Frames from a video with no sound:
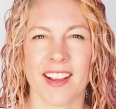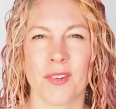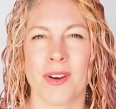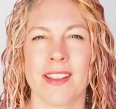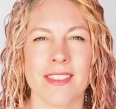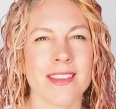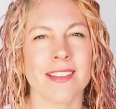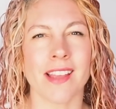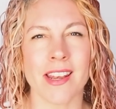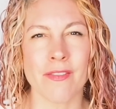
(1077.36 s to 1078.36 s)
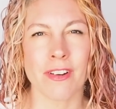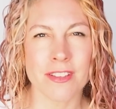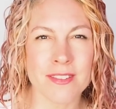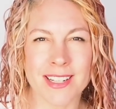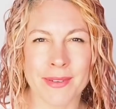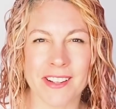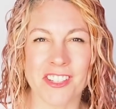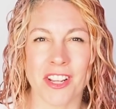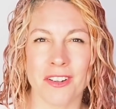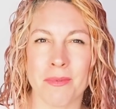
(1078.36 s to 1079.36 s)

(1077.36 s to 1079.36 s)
One of the things I never understood about gel,